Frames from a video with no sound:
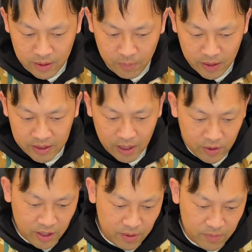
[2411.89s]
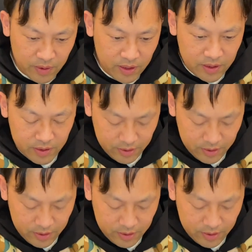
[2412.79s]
best outcome, but